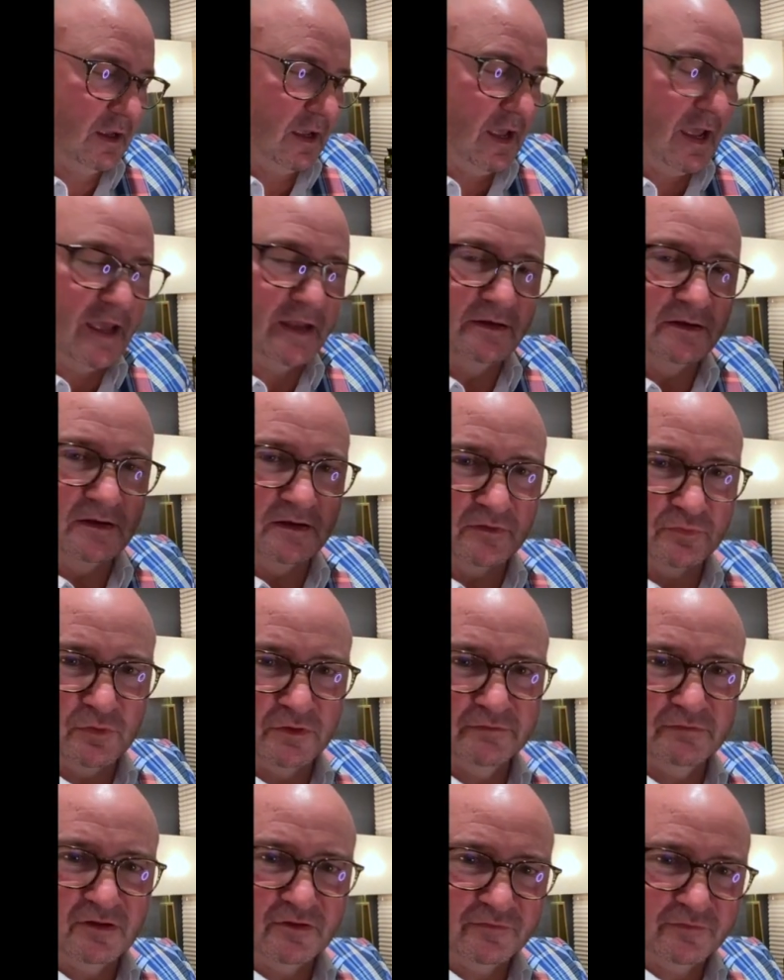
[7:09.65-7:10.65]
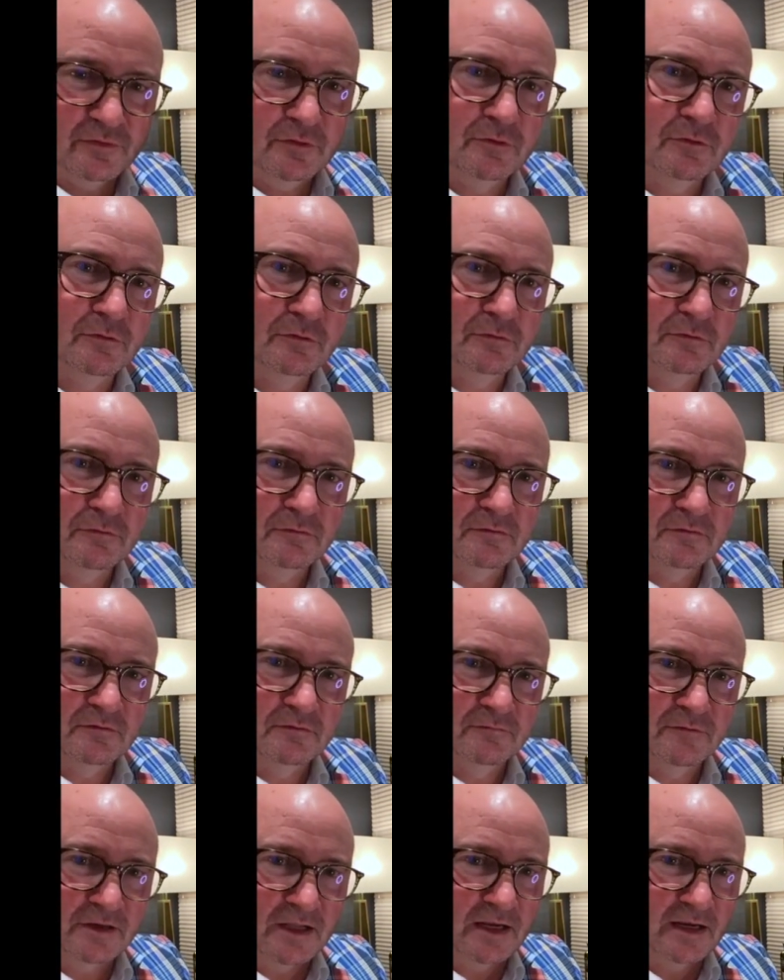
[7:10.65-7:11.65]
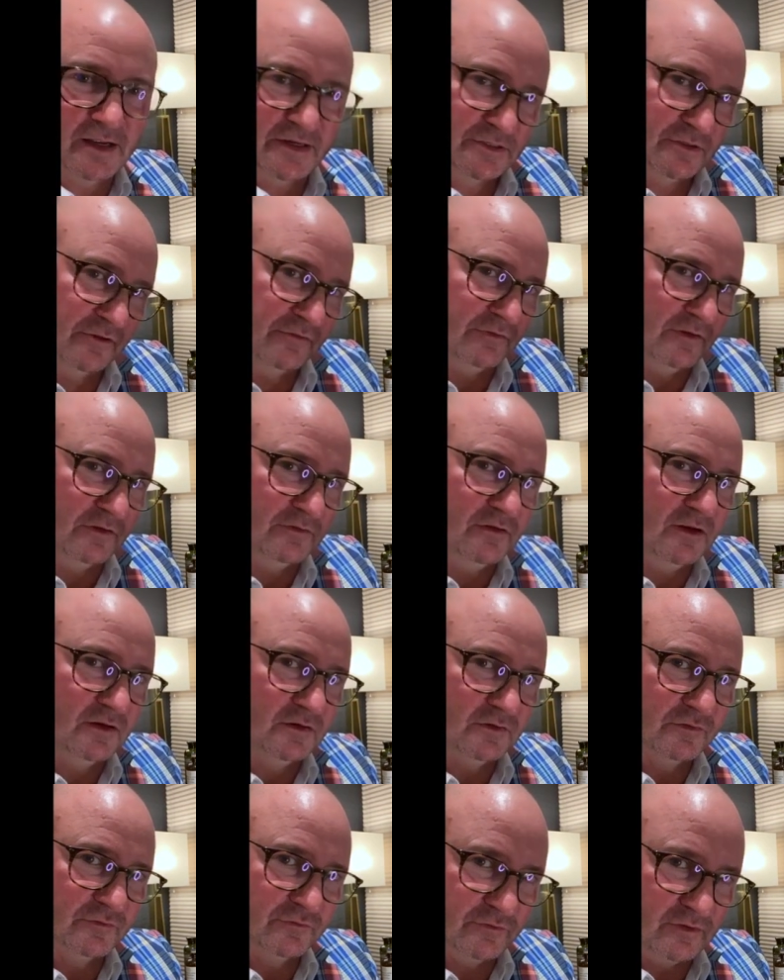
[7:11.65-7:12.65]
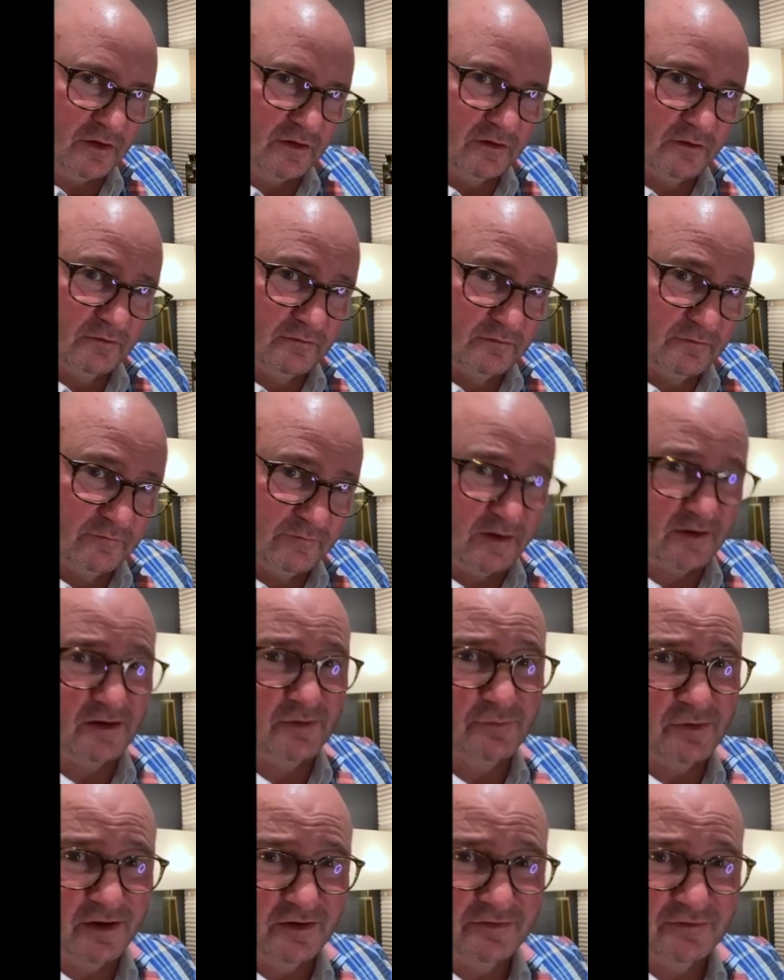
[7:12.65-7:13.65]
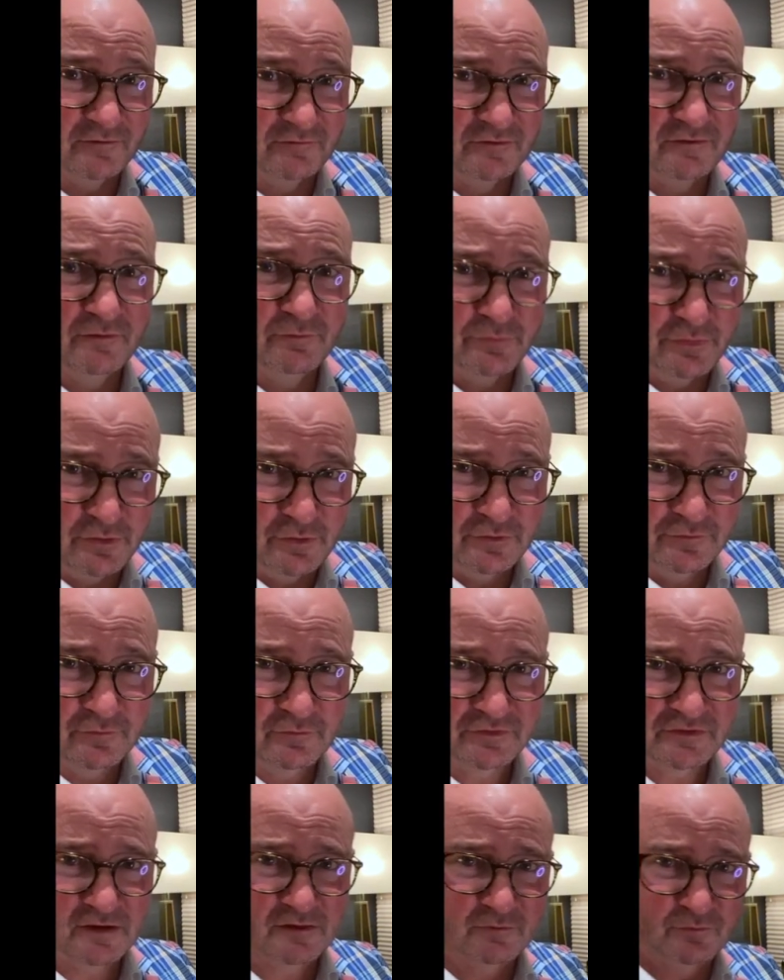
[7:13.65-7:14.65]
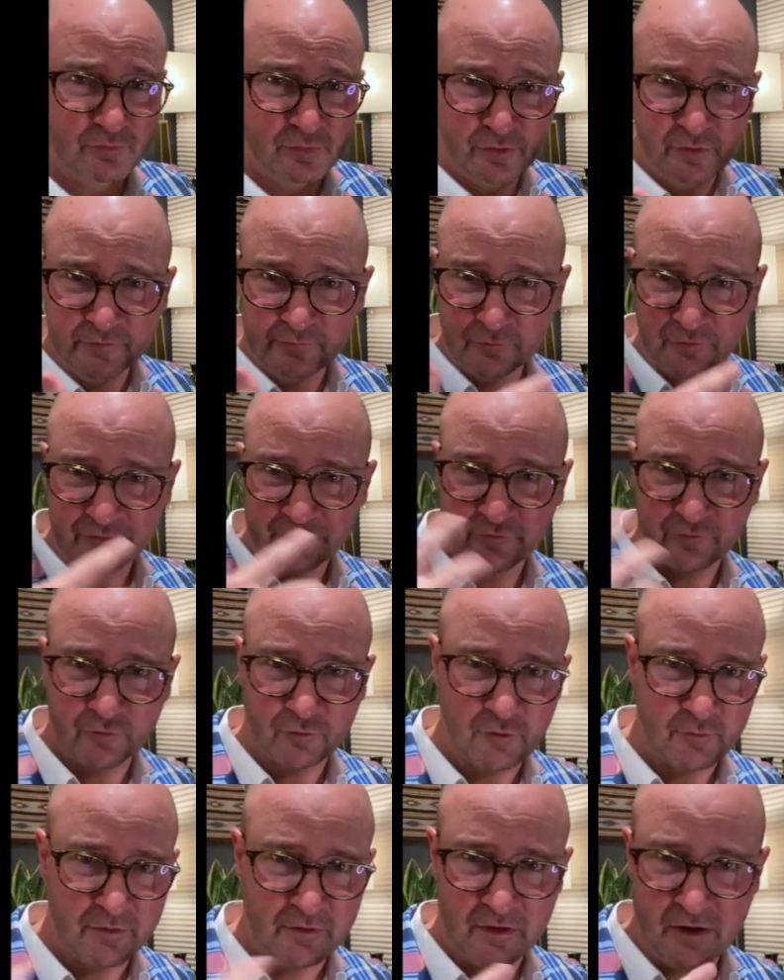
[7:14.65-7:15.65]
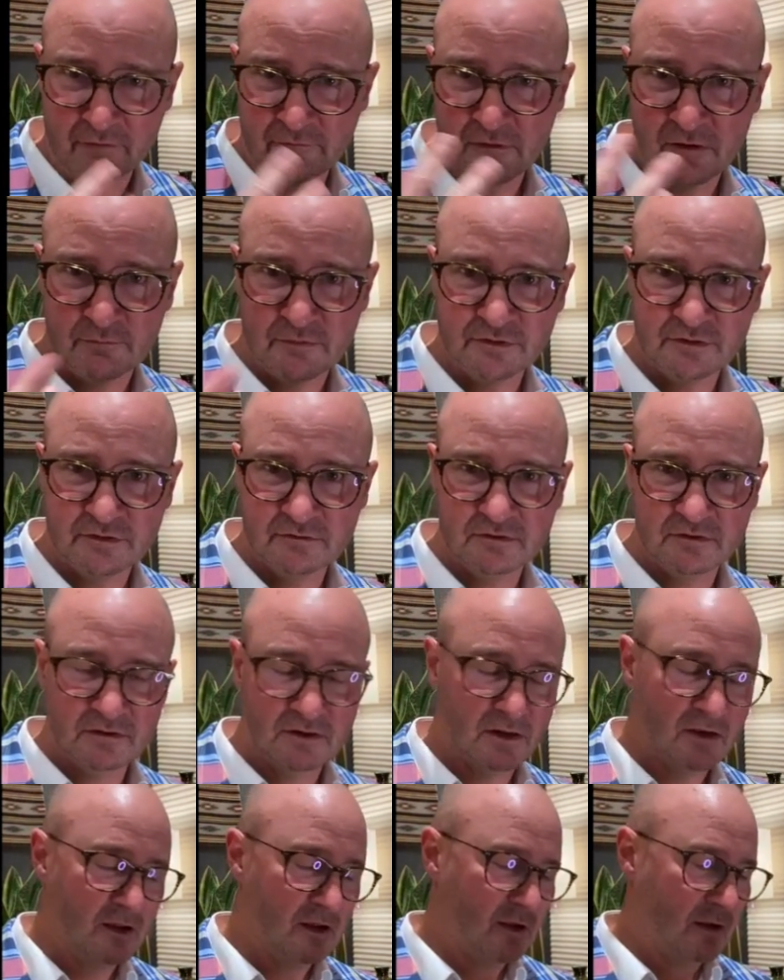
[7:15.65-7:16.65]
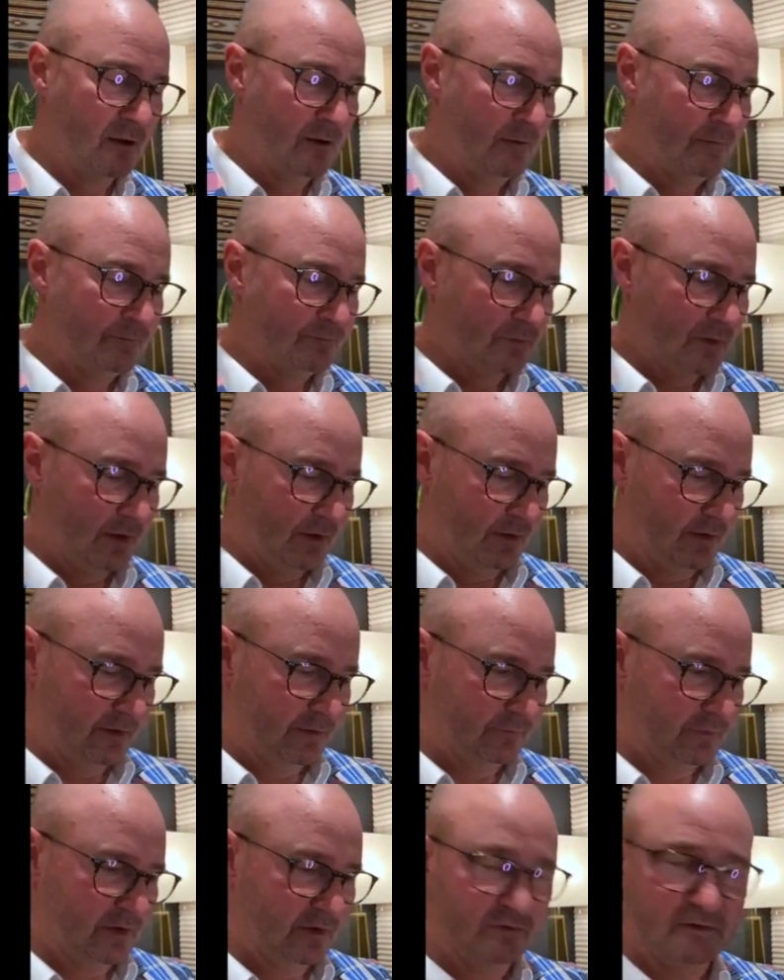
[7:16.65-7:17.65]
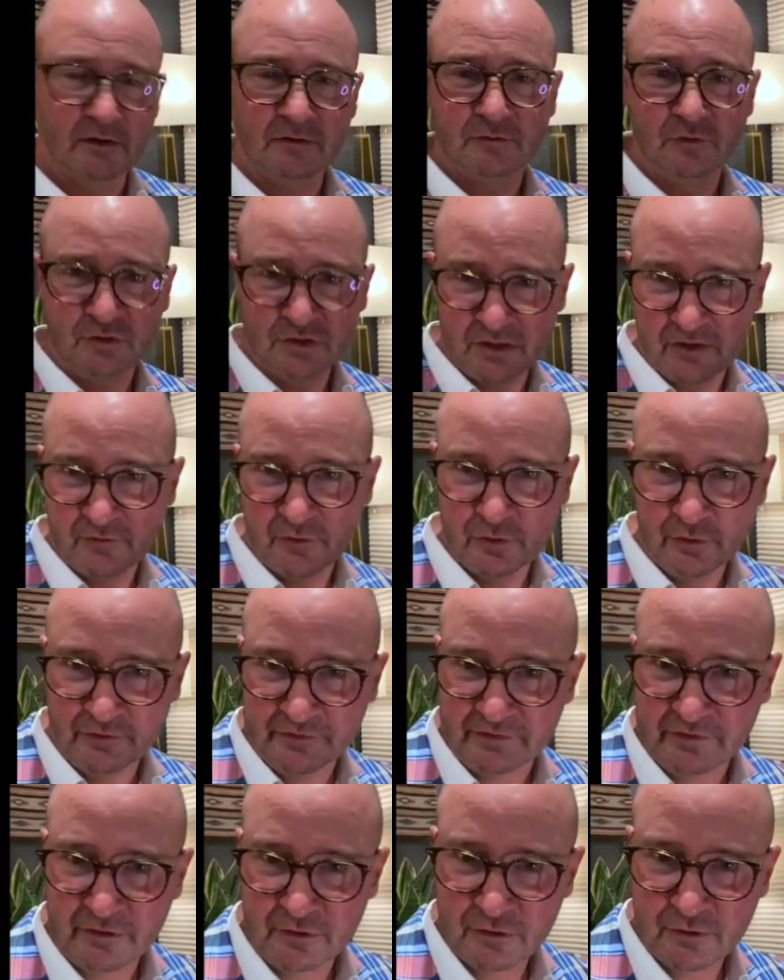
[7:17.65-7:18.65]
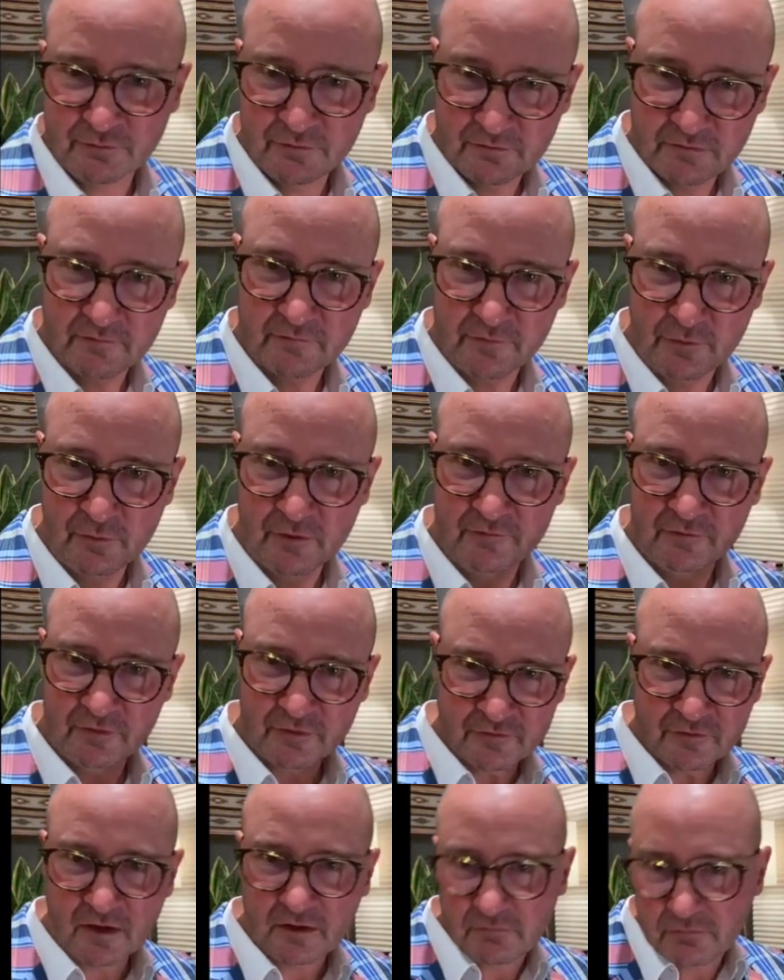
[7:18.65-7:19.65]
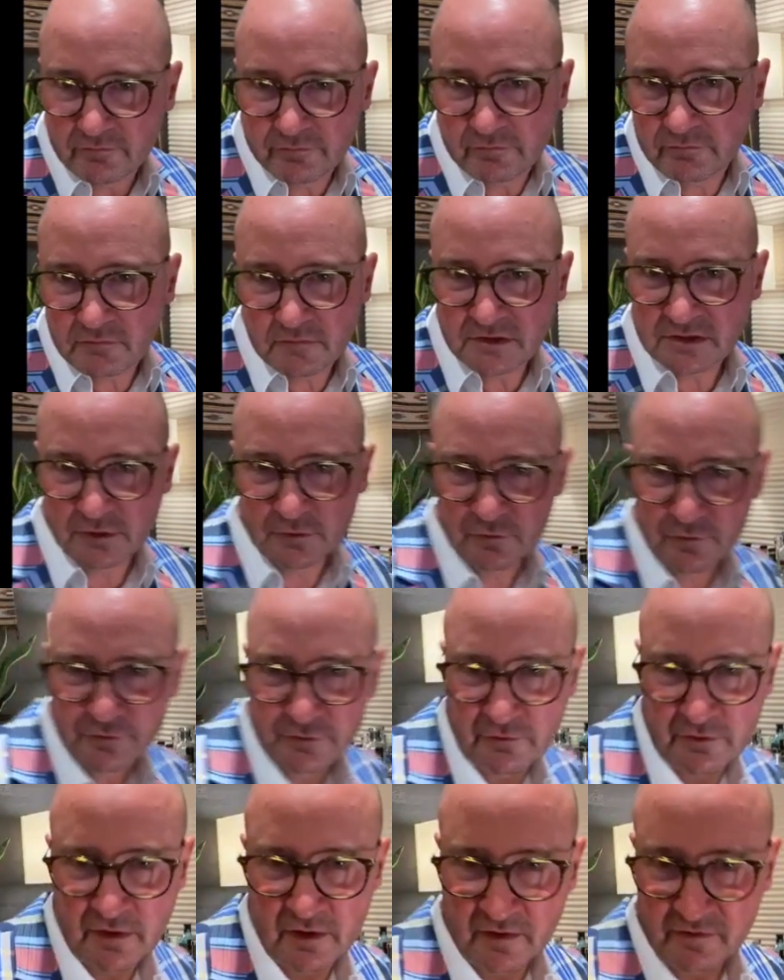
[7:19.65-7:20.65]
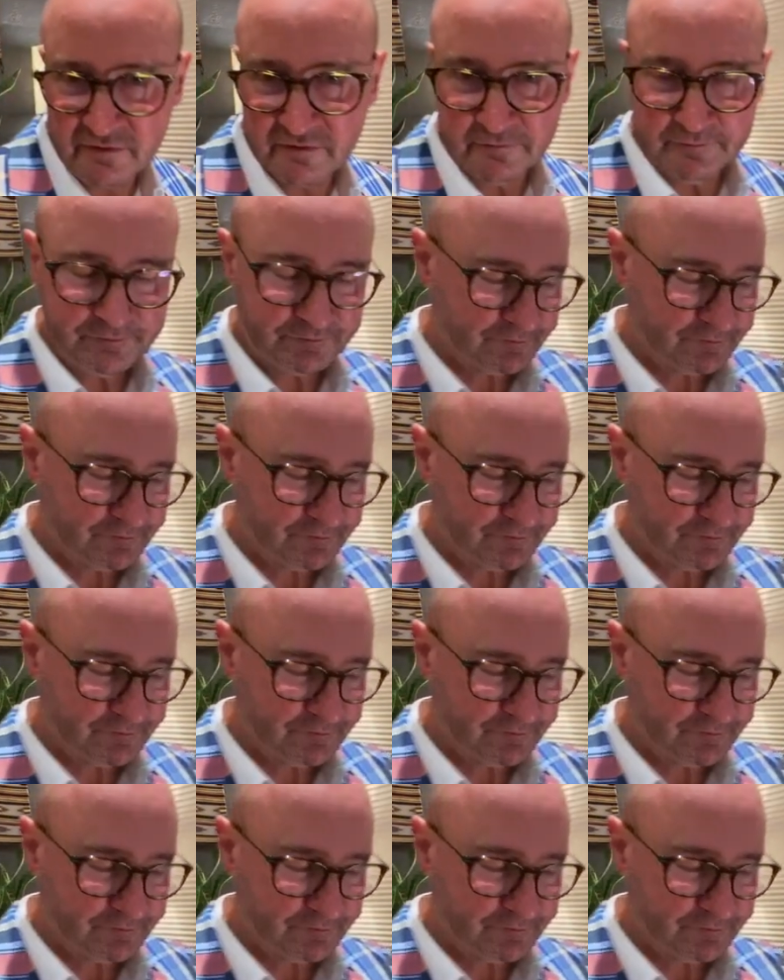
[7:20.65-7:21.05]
And it's one of those few really luscious things you can just drink, frankly, by itself. It's just beautiful. It's got a beautiful strawberry aroma to it. Um, and traditionally, of course, in Europe, vermouth is drunk chilled or nice.